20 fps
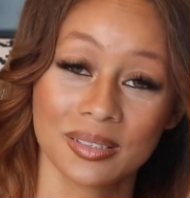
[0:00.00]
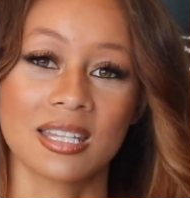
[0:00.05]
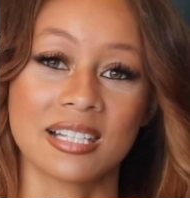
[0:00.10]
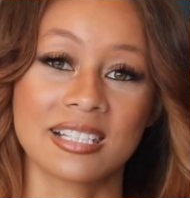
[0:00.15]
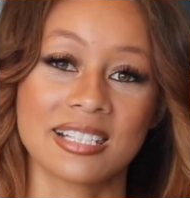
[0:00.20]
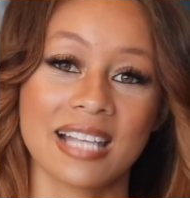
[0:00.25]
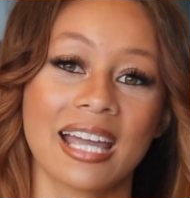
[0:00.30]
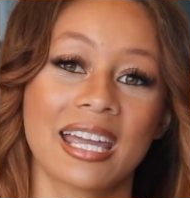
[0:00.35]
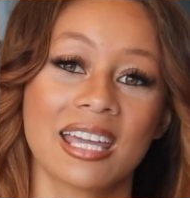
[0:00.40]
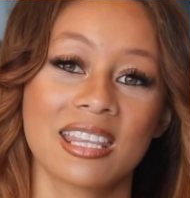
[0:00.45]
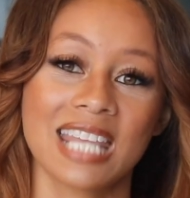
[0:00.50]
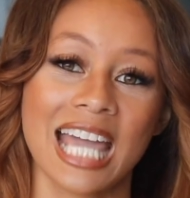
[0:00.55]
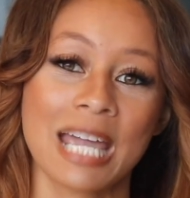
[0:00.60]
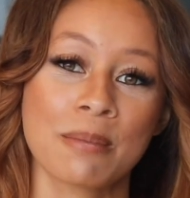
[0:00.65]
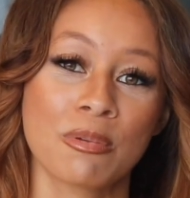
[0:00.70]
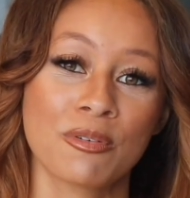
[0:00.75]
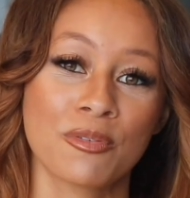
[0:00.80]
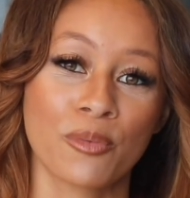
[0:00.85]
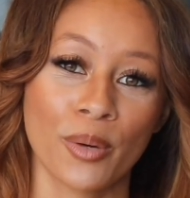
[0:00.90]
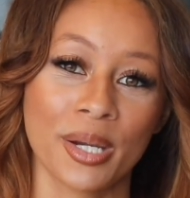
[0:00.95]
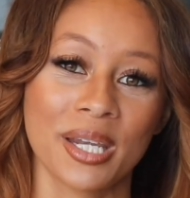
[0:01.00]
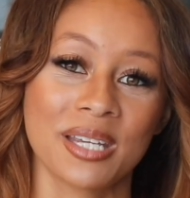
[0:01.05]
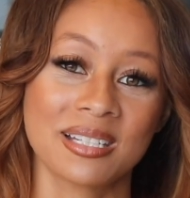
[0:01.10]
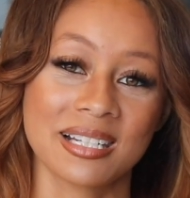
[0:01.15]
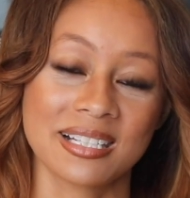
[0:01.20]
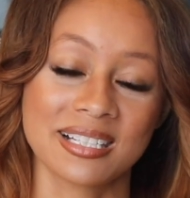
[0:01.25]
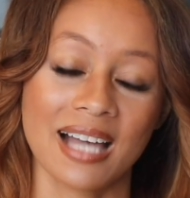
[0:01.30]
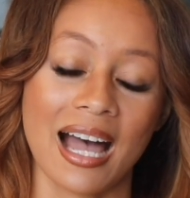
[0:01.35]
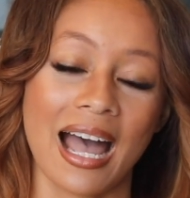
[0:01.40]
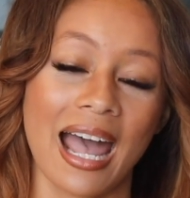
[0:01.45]
The second thing before you
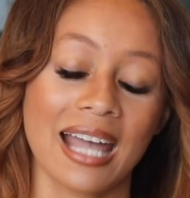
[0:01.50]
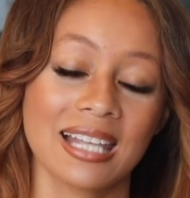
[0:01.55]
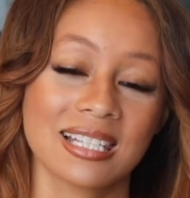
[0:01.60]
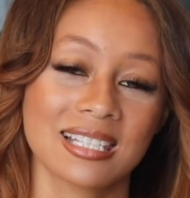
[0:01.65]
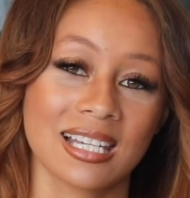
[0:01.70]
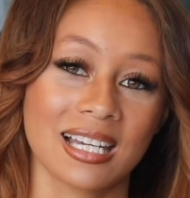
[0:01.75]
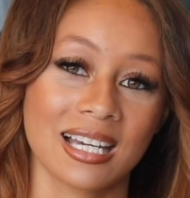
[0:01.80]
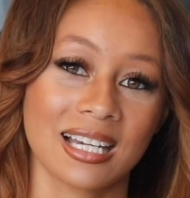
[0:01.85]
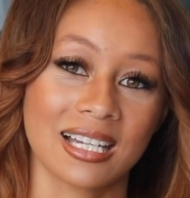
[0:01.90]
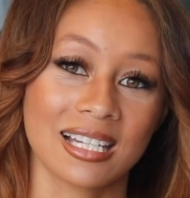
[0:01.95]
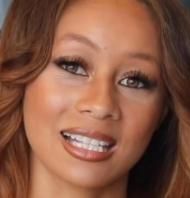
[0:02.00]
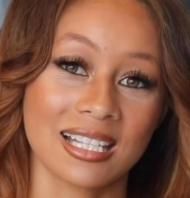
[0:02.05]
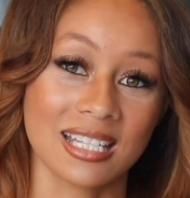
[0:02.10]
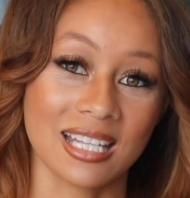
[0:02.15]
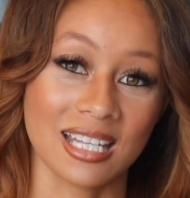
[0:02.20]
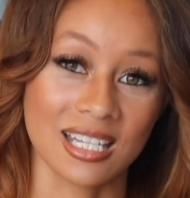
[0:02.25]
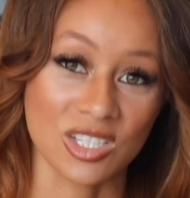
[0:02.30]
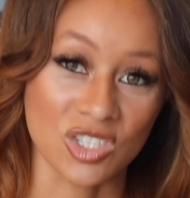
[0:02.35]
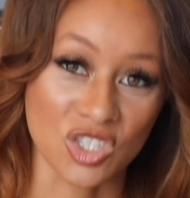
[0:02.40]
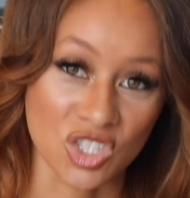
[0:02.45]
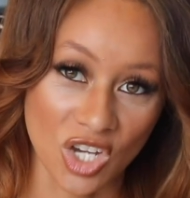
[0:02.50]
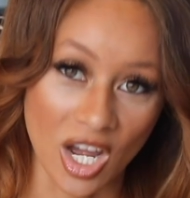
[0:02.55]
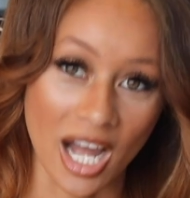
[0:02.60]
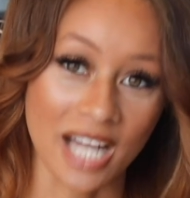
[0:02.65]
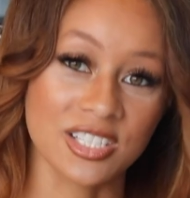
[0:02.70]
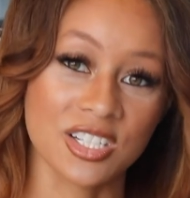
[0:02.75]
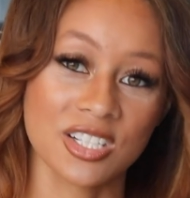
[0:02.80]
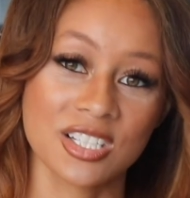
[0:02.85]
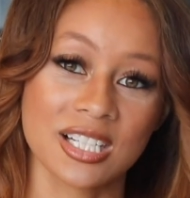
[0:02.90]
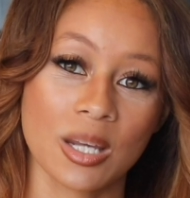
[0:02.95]
decide to
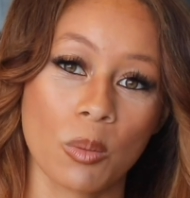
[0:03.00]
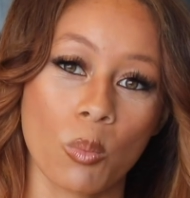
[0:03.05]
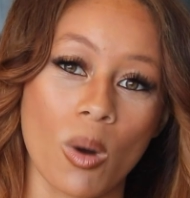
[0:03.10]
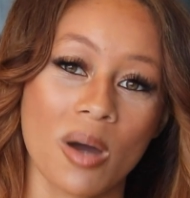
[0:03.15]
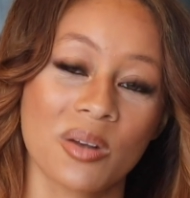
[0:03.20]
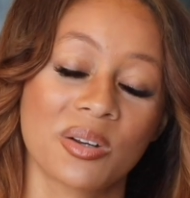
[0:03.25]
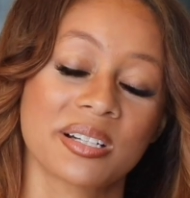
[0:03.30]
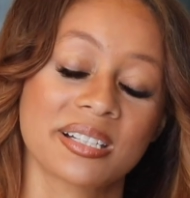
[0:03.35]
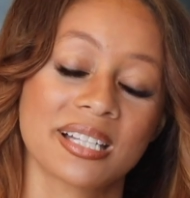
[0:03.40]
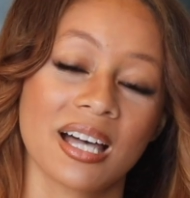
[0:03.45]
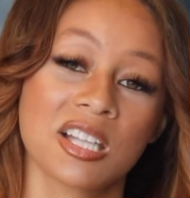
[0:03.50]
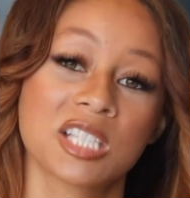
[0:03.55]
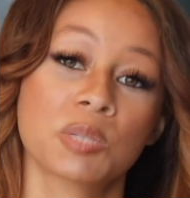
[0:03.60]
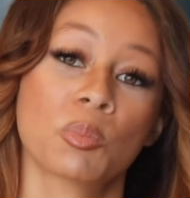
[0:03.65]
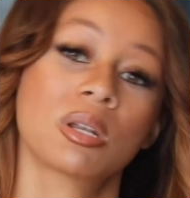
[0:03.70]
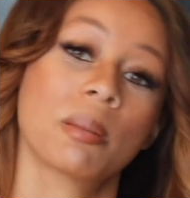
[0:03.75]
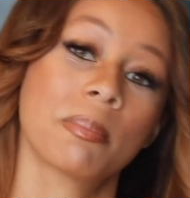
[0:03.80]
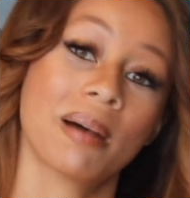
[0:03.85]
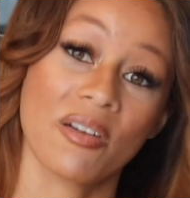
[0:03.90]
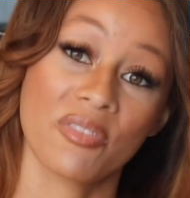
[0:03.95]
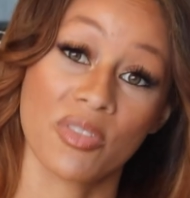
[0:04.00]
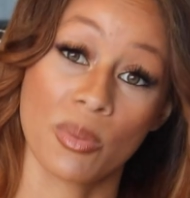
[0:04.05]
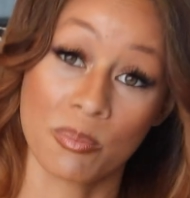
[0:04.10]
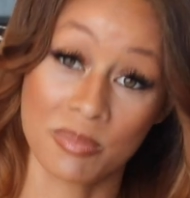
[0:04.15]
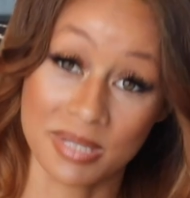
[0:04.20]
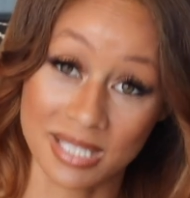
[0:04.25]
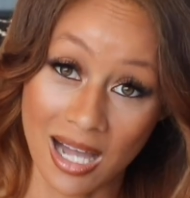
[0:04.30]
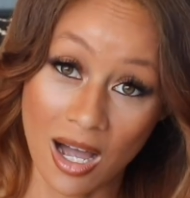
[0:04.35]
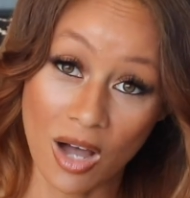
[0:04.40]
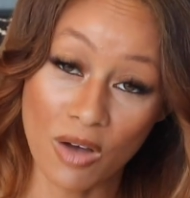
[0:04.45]
judge someone or tell someone about
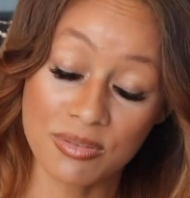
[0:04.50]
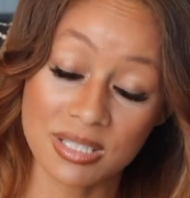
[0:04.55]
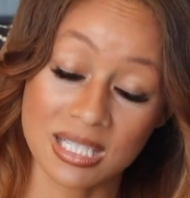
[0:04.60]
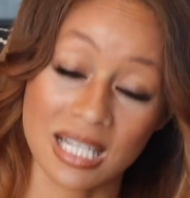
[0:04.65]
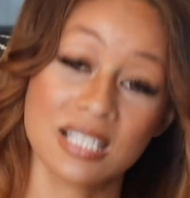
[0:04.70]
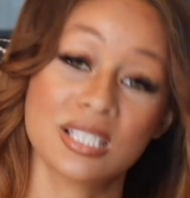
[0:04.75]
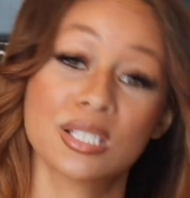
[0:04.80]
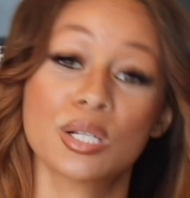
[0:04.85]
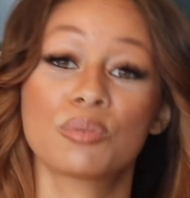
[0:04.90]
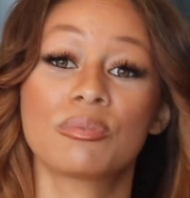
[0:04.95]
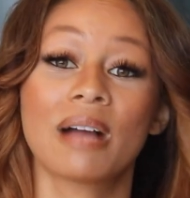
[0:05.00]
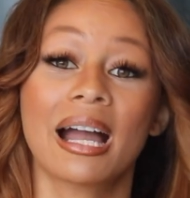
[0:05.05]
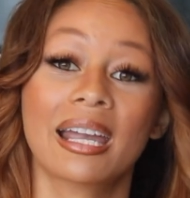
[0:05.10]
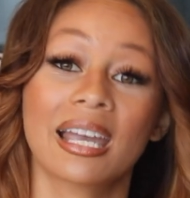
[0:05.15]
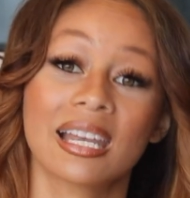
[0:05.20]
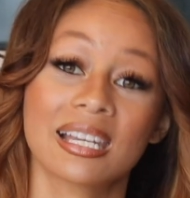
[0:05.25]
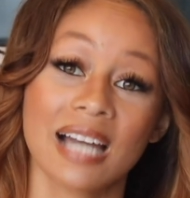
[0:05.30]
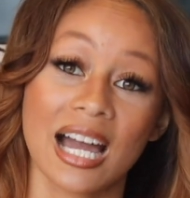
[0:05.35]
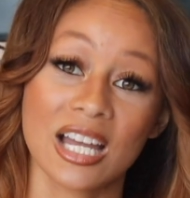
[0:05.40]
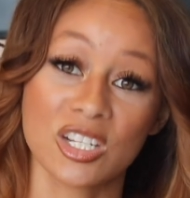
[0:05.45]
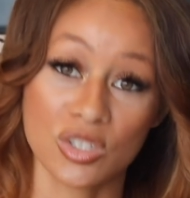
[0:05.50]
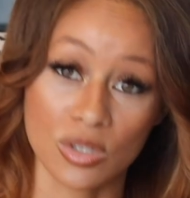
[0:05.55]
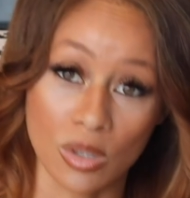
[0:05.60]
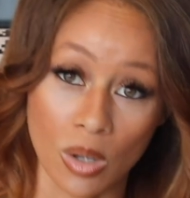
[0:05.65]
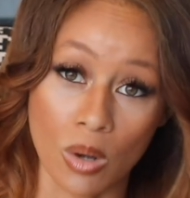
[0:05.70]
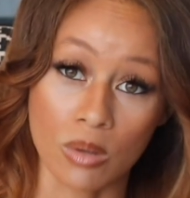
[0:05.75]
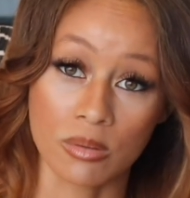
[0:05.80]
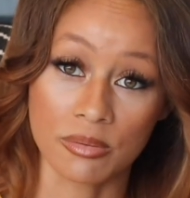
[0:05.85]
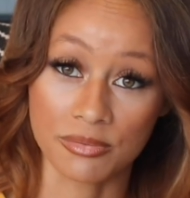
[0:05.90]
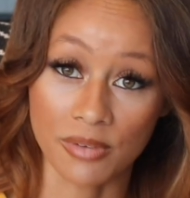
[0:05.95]
themselves is to recognize your
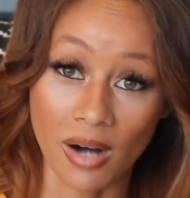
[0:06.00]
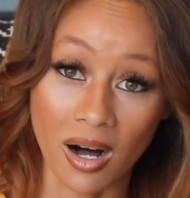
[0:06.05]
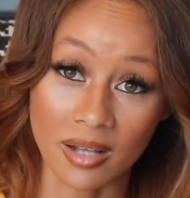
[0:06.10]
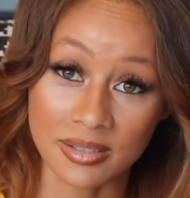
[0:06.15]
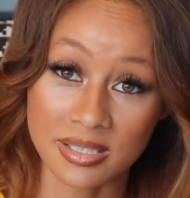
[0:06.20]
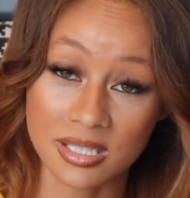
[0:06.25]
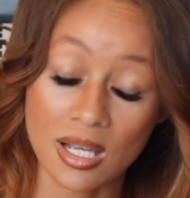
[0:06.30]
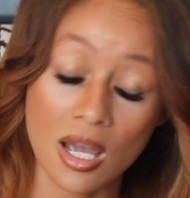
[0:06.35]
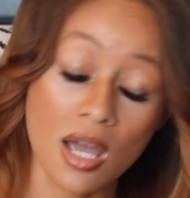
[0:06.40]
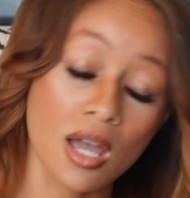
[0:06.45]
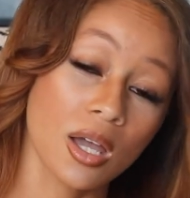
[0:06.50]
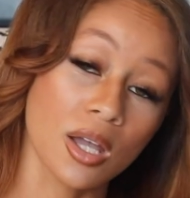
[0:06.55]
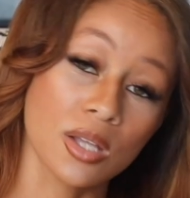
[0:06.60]
own faults.